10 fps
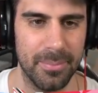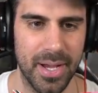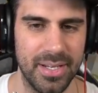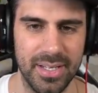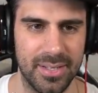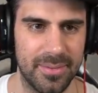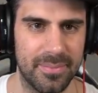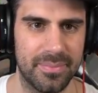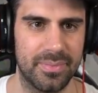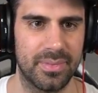money?
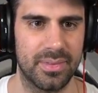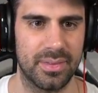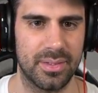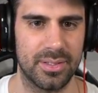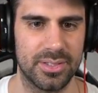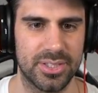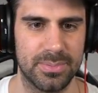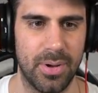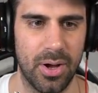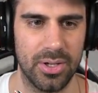
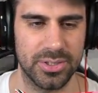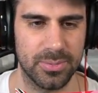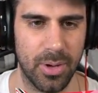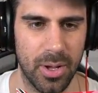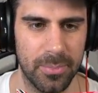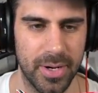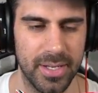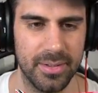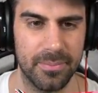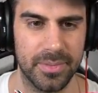Small small
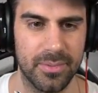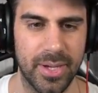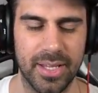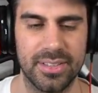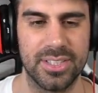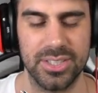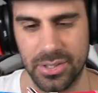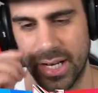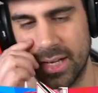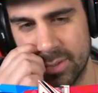brain. Wait, does
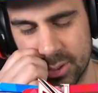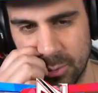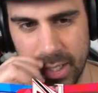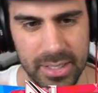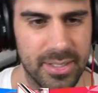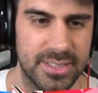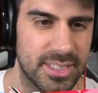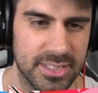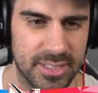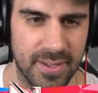Karan have a twin? Is
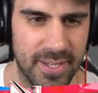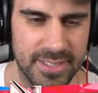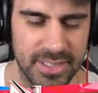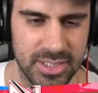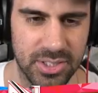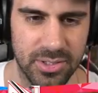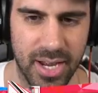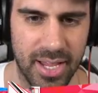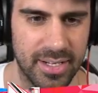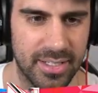this is this
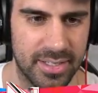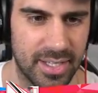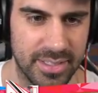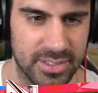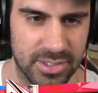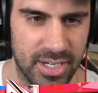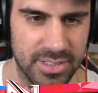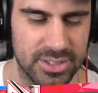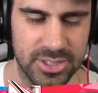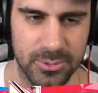Karan? And then that's
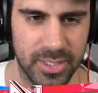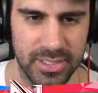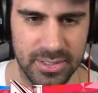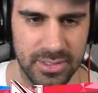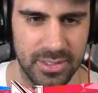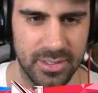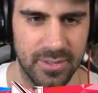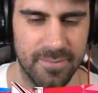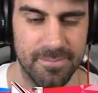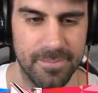Karan's twin, dude.
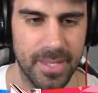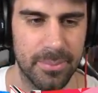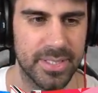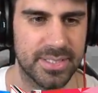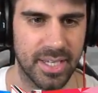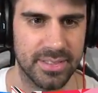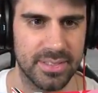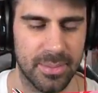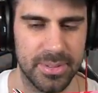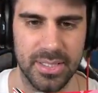Mm, that makes sense.
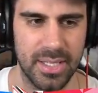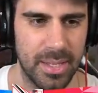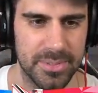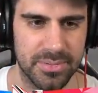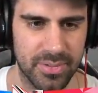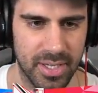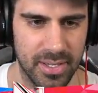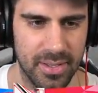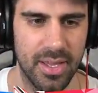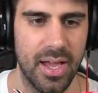I mean, the names
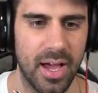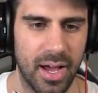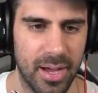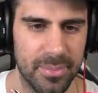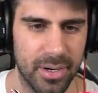fit. Um,